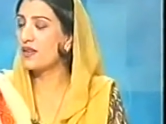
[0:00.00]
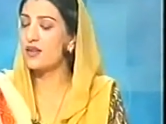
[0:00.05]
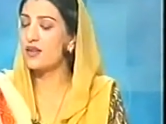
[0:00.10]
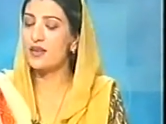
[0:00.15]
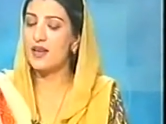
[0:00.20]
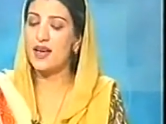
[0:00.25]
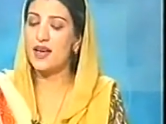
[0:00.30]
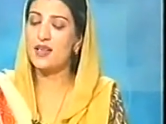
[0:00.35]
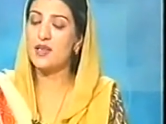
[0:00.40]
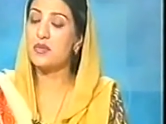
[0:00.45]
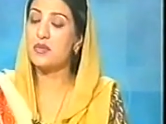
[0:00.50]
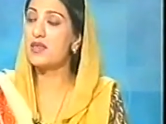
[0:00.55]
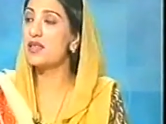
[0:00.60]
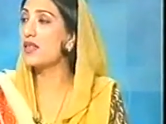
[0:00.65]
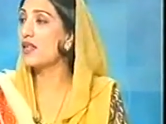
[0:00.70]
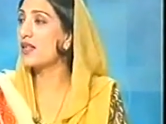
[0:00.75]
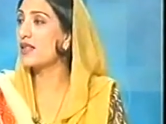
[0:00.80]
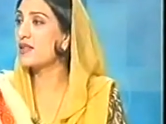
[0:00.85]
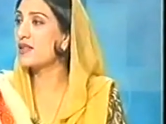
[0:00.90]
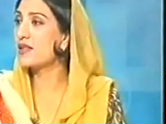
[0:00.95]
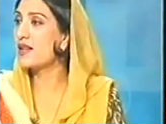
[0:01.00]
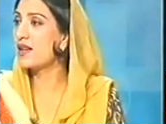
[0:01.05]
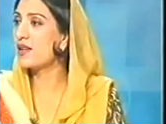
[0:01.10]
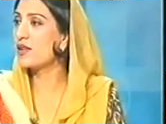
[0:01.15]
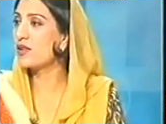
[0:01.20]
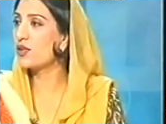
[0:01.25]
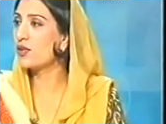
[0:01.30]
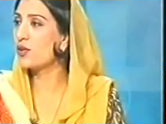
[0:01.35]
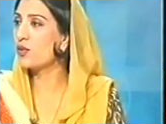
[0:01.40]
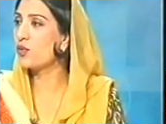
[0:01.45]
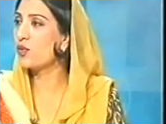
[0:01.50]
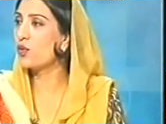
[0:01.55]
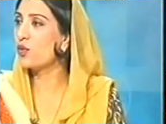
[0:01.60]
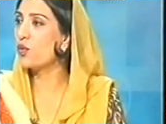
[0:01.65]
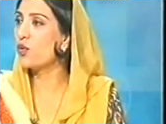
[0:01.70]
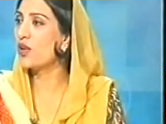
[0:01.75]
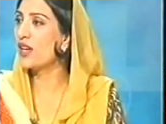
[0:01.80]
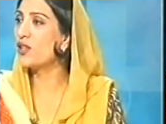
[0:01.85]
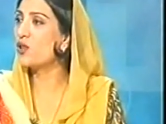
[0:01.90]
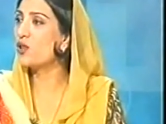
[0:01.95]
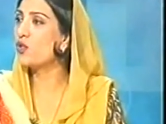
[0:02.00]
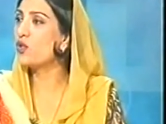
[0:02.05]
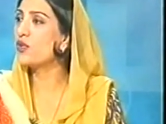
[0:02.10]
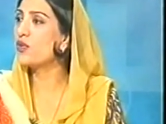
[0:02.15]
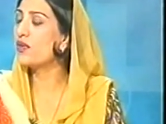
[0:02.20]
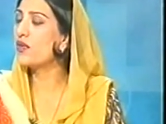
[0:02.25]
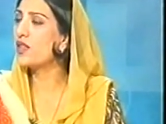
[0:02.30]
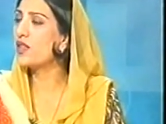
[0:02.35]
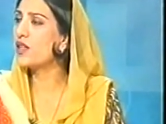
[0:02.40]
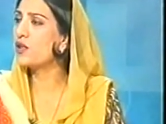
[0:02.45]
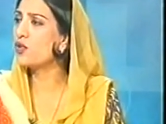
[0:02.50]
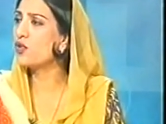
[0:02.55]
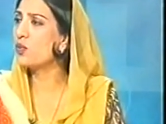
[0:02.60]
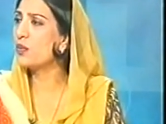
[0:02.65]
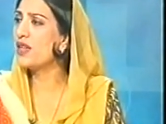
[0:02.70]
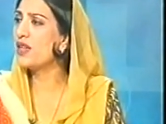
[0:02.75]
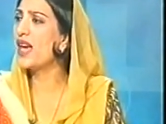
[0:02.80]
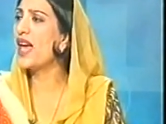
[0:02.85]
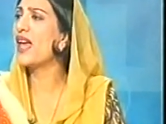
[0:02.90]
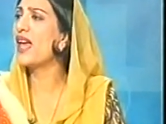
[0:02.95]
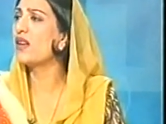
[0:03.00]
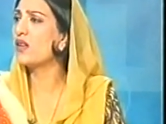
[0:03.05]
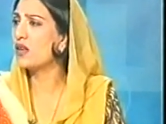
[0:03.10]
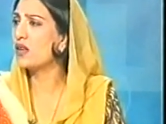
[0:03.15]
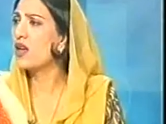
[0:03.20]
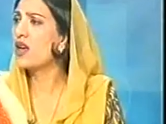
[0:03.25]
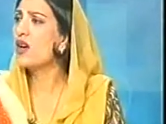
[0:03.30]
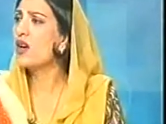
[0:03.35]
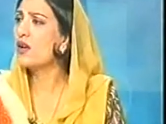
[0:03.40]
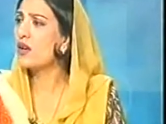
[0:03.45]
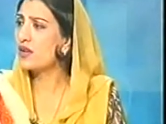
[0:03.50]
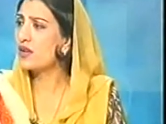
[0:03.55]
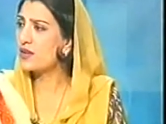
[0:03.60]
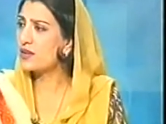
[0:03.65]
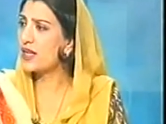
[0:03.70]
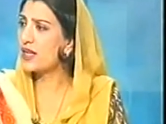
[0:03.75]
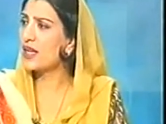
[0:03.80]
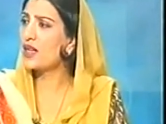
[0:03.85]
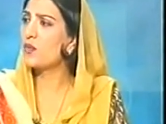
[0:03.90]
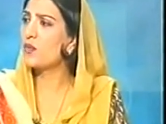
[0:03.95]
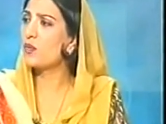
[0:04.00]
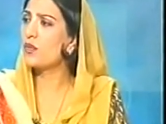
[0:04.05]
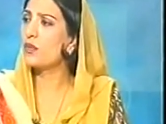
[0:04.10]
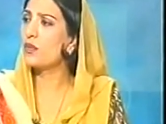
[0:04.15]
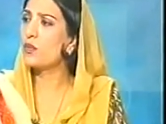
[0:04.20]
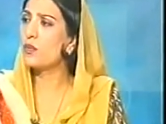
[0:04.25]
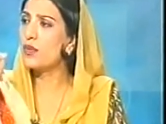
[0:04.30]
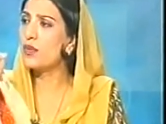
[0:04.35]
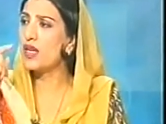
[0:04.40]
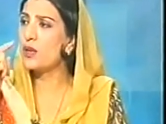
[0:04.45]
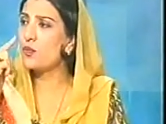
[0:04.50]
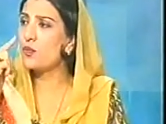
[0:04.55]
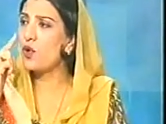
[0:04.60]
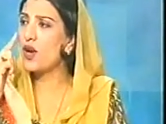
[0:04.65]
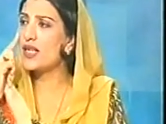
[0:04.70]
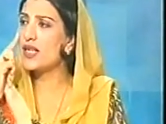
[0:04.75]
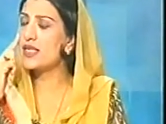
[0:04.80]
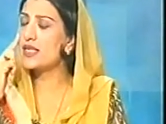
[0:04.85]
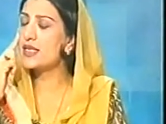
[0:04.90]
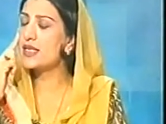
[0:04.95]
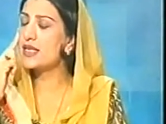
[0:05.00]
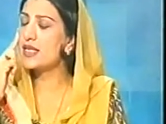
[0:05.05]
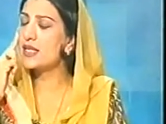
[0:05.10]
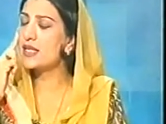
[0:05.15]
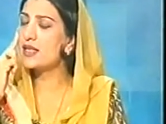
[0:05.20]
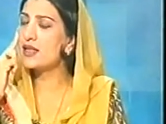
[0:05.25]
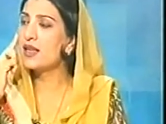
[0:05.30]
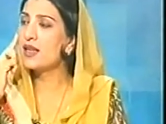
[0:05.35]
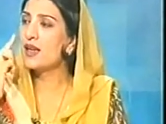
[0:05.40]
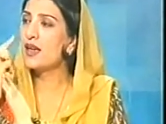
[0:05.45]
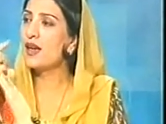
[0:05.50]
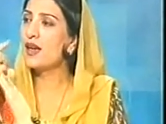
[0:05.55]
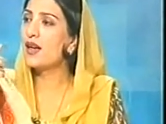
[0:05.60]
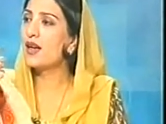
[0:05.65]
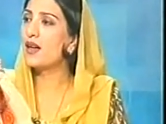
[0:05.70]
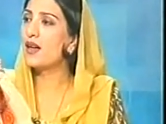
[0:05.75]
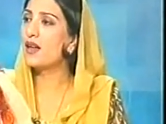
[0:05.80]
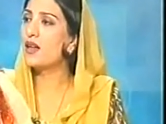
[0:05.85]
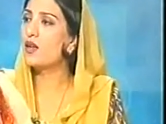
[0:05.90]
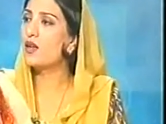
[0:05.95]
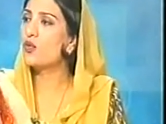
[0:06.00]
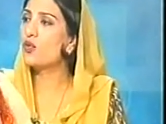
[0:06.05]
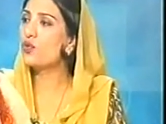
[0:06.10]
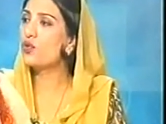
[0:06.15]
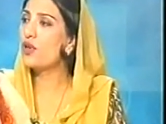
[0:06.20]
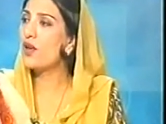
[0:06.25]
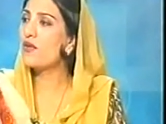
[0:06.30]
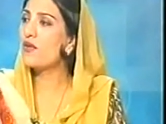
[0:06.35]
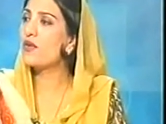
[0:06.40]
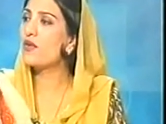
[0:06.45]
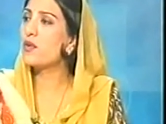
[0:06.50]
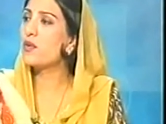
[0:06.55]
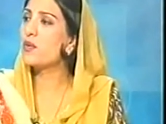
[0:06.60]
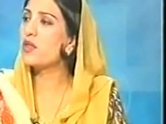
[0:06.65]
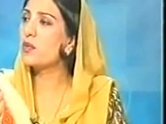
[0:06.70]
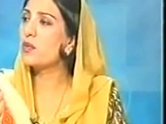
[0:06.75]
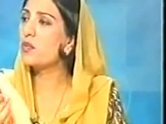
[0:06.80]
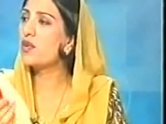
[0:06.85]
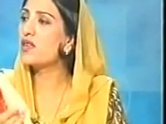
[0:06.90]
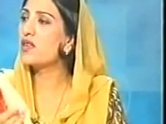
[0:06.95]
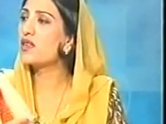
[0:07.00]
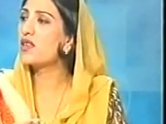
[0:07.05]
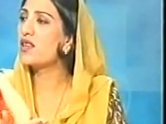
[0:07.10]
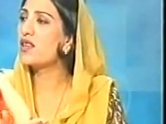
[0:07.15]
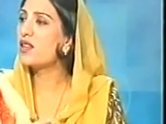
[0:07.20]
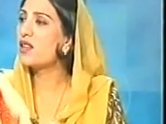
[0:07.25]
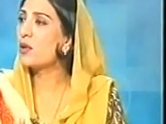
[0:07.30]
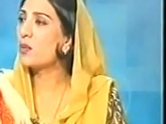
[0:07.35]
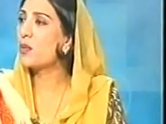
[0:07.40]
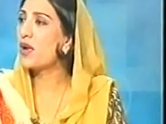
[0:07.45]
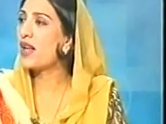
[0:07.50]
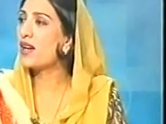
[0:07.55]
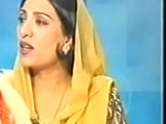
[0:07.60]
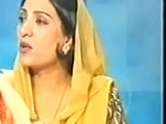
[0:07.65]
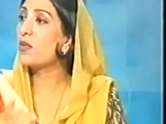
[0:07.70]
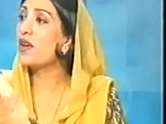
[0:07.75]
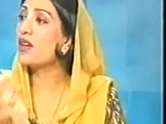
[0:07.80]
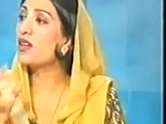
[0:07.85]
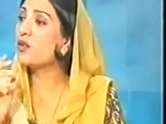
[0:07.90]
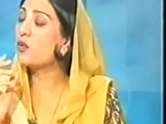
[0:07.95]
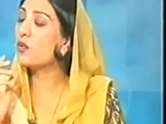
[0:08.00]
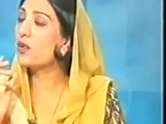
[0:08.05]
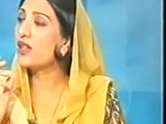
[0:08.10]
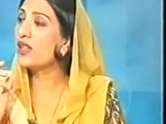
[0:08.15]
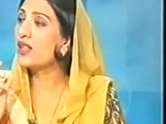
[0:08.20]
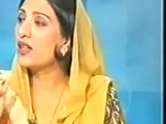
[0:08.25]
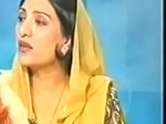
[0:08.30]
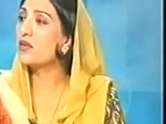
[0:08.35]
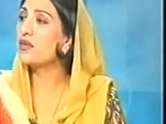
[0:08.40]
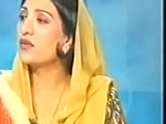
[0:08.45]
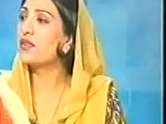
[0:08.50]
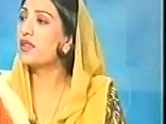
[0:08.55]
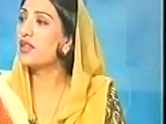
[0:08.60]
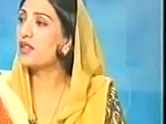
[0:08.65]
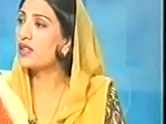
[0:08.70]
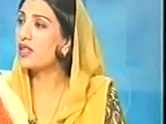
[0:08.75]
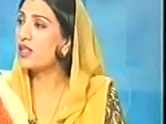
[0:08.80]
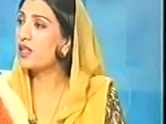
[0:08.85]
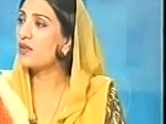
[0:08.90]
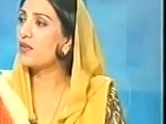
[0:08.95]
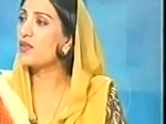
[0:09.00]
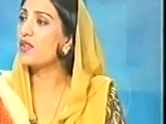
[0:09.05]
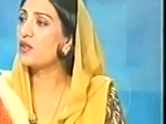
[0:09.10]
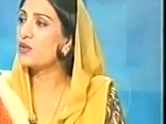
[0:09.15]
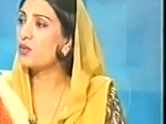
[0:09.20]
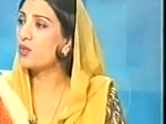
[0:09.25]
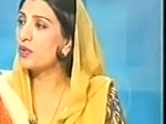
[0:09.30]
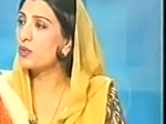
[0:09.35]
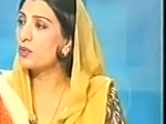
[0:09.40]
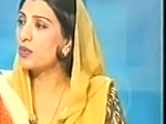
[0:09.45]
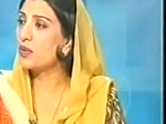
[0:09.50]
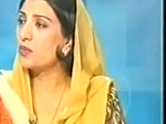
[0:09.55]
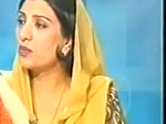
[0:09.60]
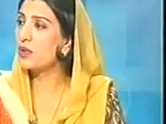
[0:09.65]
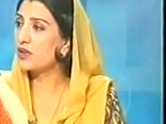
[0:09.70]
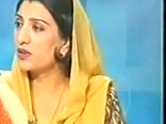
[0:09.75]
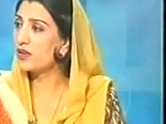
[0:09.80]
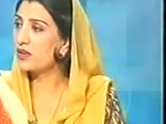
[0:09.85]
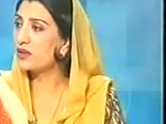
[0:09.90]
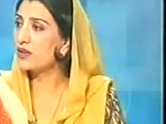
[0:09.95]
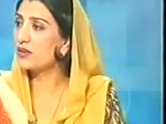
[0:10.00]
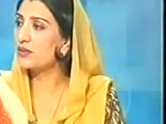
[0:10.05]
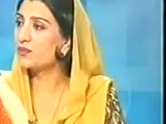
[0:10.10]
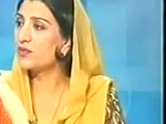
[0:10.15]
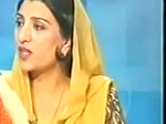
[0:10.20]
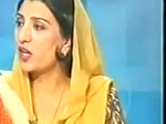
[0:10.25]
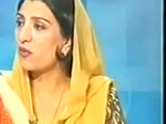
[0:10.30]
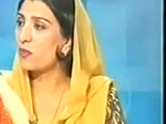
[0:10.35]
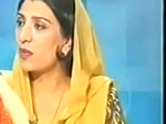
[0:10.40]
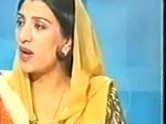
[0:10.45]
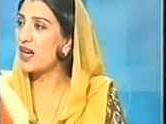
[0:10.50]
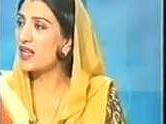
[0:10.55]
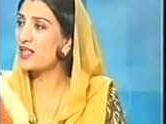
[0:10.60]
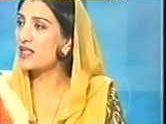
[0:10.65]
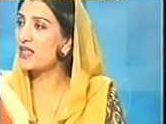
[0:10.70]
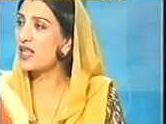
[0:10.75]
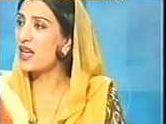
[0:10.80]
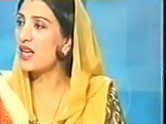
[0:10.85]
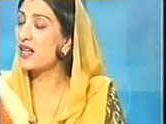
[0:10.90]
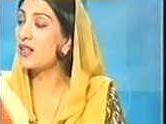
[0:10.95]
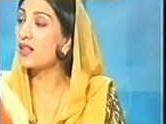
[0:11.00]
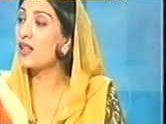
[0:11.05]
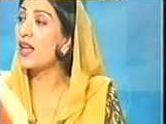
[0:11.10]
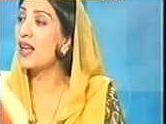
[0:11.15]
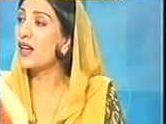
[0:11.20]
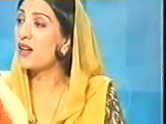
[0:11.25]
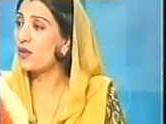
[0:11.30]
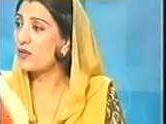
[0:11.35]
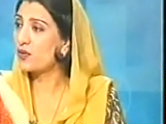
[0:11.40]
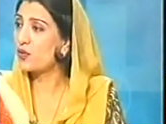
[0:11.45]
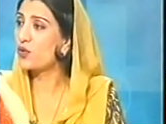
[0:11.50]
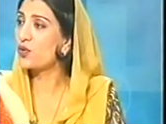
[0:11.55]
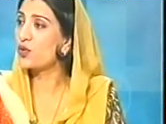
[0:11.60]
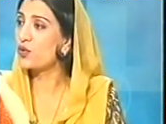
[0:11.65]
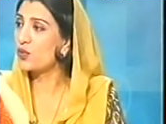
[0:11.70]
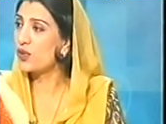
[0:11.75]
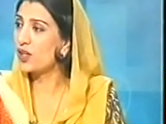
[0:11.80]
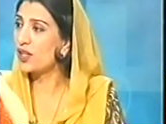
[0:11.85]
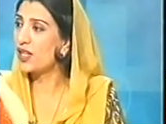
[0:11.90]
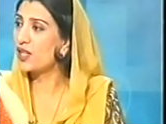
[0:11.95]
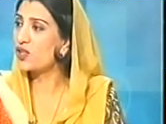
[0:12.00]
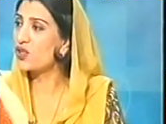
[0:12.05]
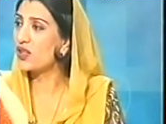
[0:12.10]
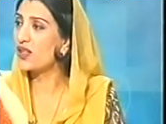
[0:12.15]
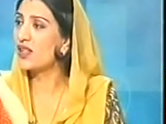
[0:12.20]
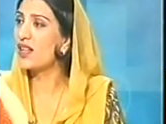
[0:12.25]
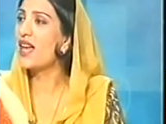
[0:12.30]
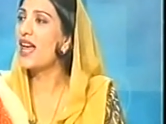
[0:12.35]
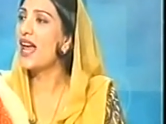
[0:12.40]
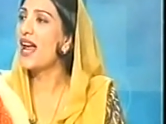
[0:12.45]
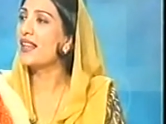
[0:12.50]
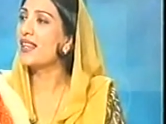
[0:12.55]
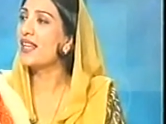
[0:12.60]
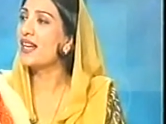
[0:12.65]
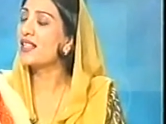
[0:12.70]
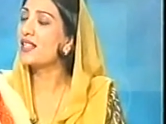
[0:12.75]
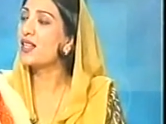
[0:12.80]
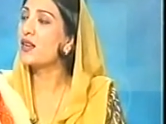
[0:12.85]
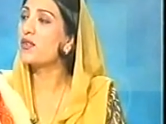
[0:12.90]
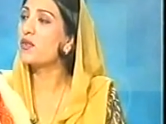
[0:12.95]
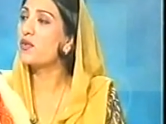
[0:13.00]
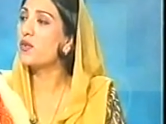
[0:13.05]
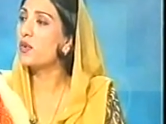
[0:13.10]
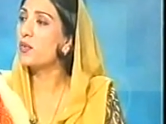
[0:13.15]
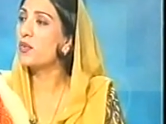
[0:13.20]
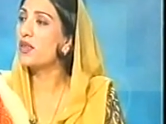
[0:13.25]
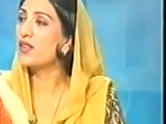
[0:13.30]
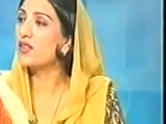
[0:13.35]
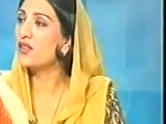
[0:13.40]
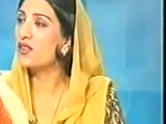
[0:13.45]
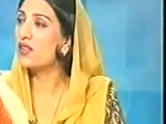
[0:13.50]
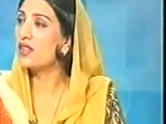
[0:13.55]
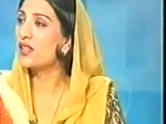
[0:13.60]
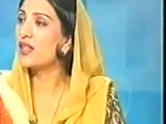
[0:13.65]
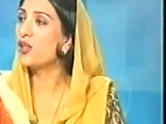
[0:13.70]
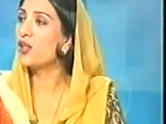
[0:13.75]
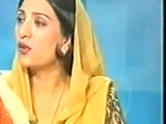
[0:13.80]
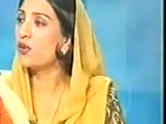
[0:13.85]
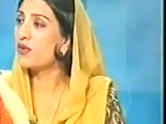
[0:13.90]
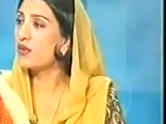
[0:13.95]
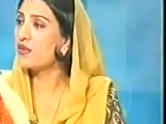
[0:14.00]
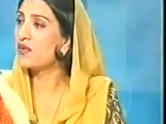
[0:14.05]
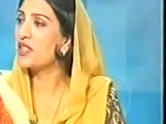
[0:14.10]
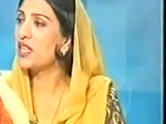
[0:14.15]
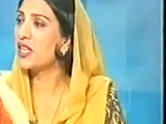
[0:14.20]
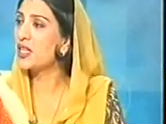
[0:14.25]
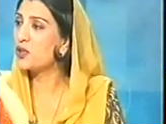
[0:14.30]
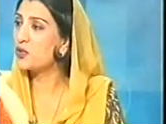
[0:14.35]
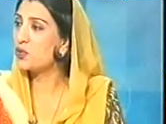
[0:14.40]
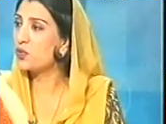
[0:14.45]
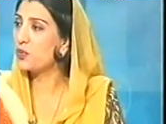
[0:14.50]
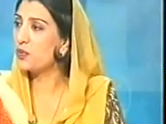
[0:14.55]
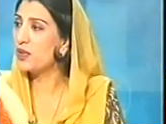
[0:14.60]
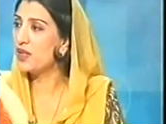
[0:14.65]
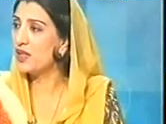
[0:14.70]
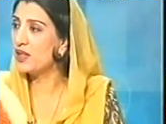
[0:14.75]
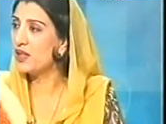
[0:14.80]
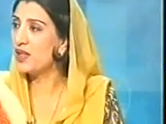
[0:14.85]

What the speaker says: anybody else like who can use 58(2)(b. And second main point is that whosoever will be the president in the parliament will give a gift to the people of Pakistan and of course to the nation, and that gift will be returning of 58(2)(b